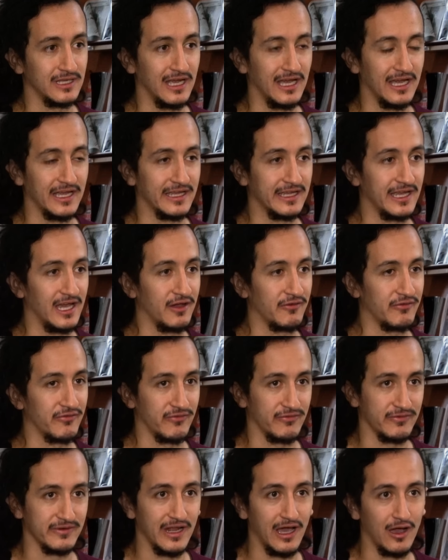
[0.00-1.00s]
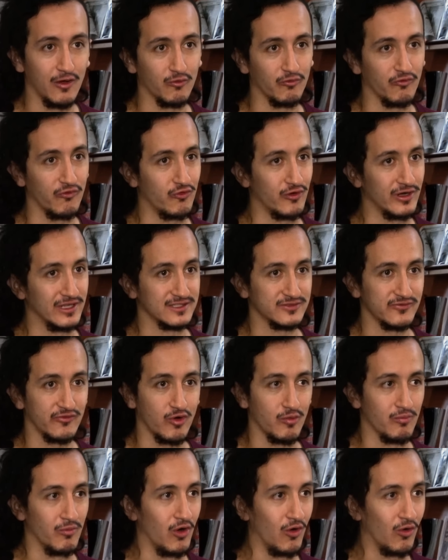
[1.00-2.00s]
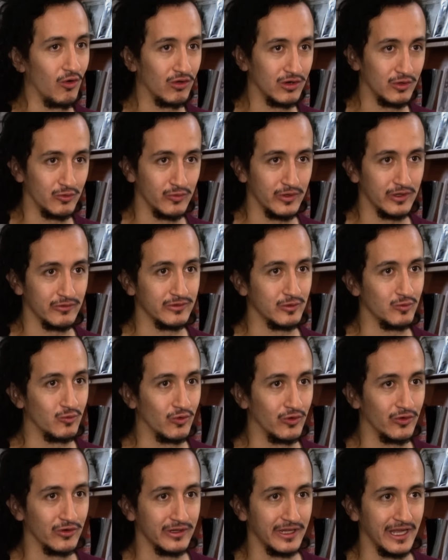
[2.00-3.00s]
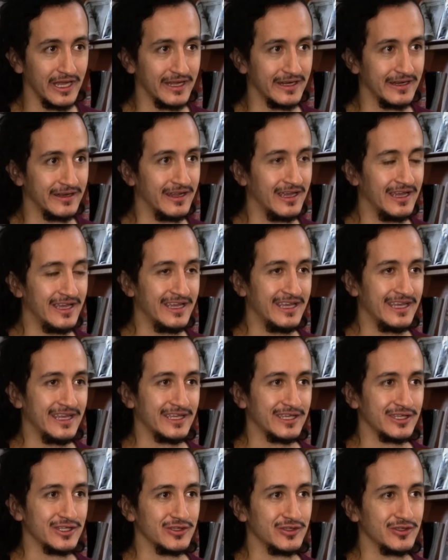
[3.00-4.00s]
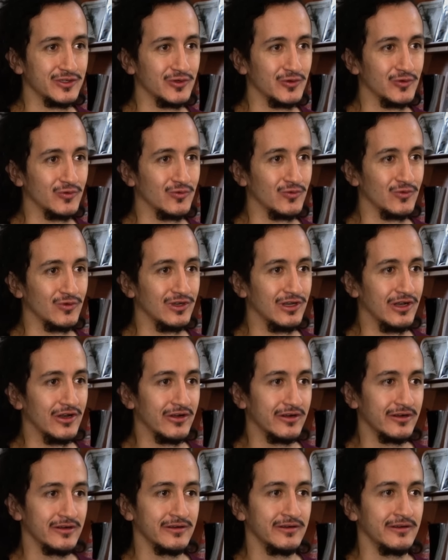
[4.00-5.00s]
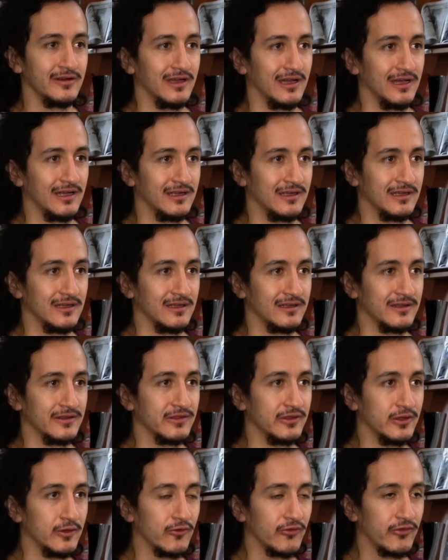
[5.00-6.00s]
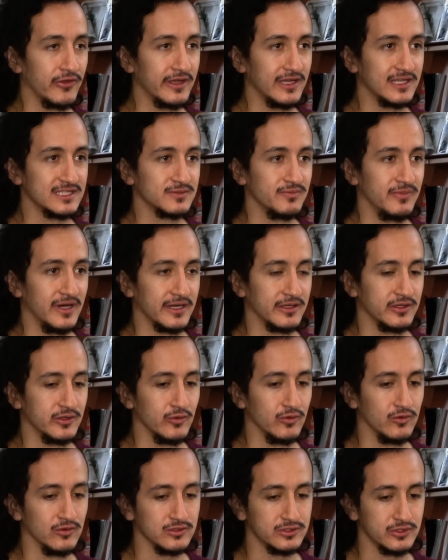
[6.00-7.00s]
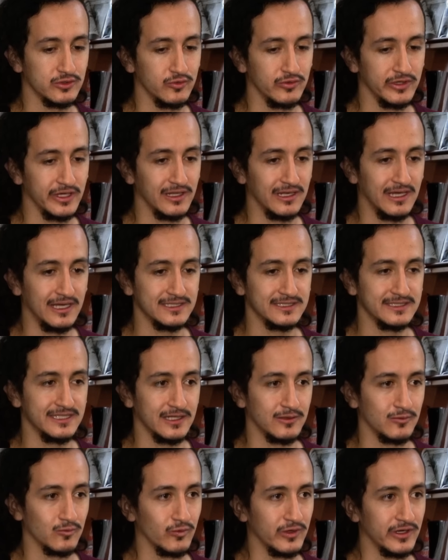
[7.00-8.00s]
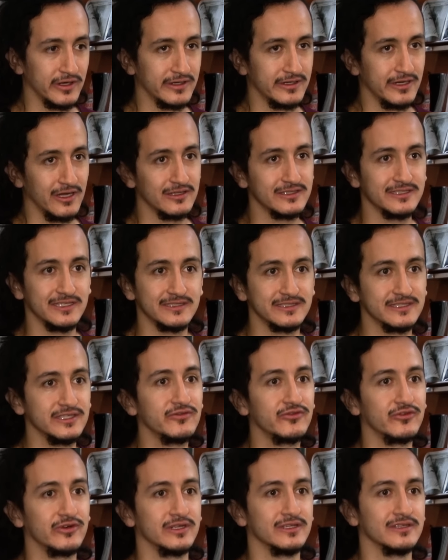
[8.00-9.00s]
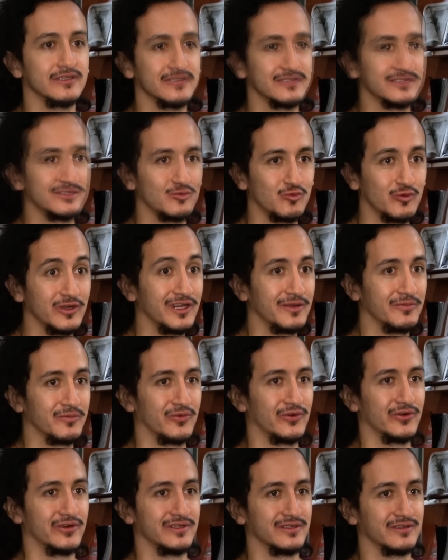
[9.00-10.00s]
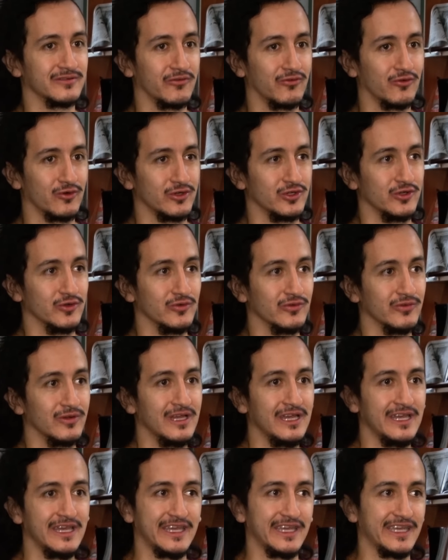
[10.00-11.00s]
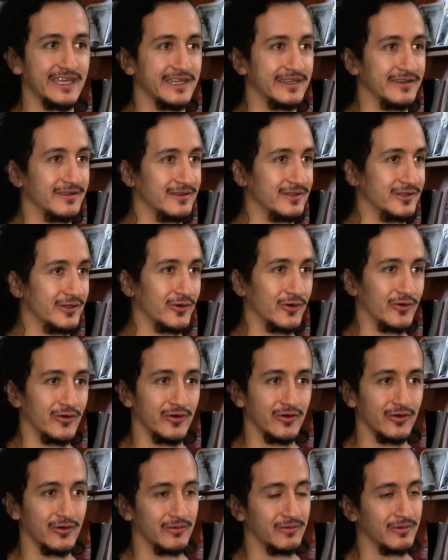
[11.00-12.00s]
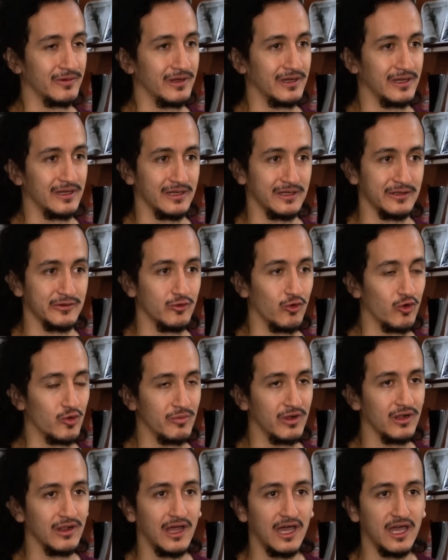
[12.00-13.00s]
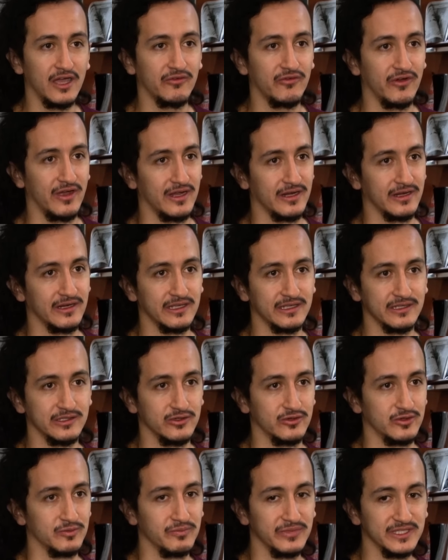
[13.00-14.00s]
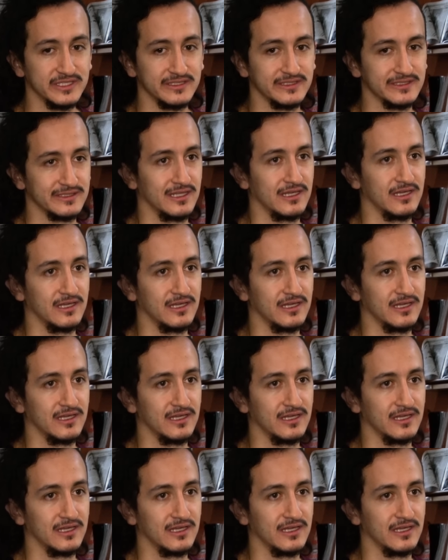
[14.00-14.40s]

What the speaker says: I have now friends from all around the world, and you learn new things, but you also realize that we are not that different. That's really important for you in your normal life and in your business